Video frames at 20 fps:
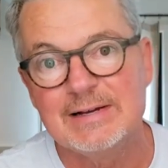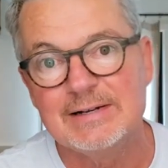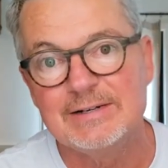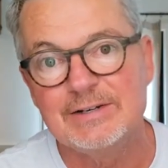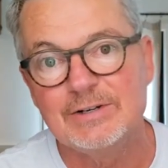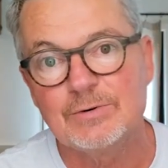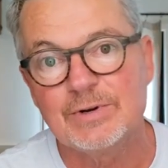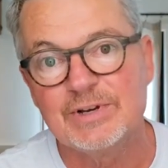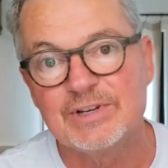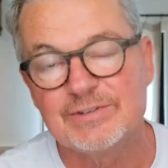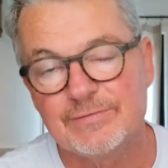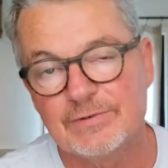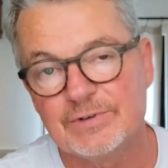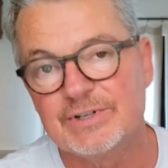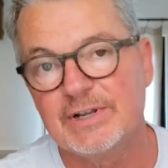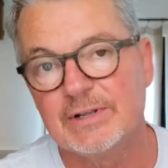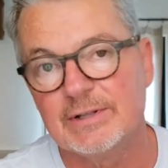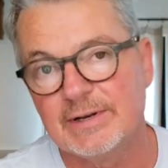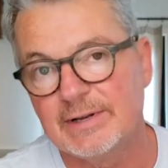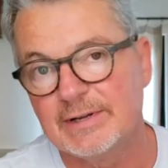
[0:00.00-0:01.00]
decreased
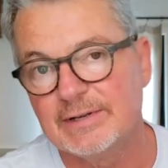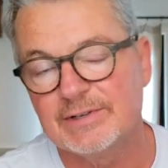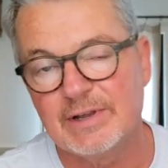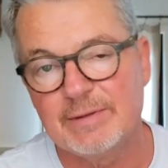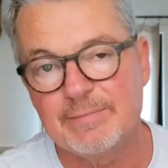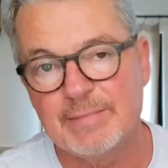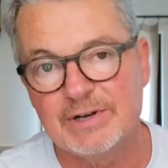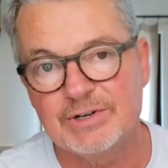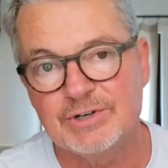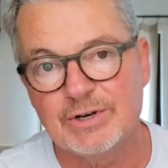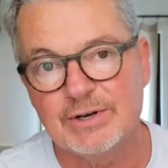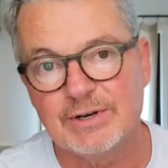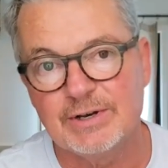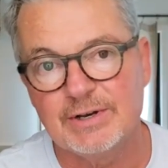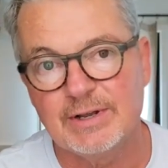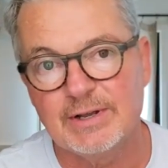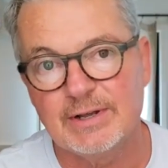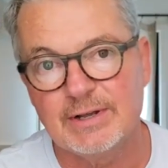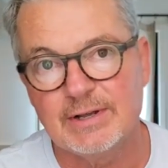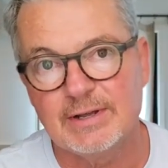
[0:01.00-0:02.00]
fertility, as I mentioned.
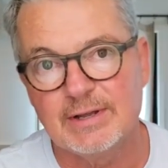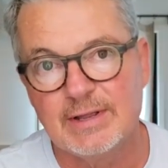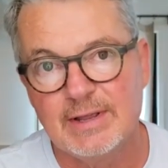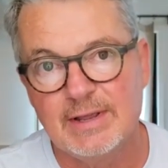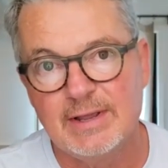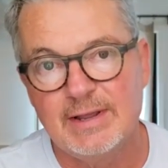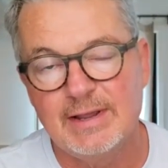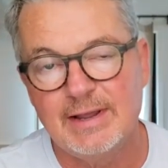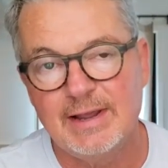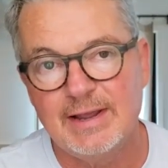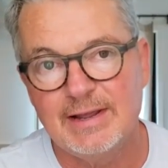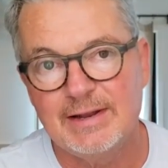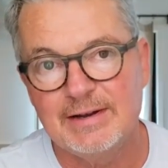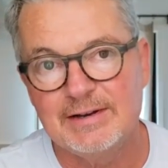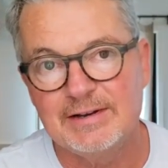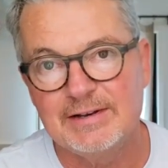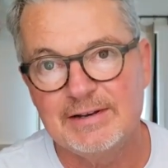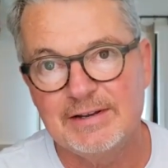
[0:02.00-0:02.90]
And,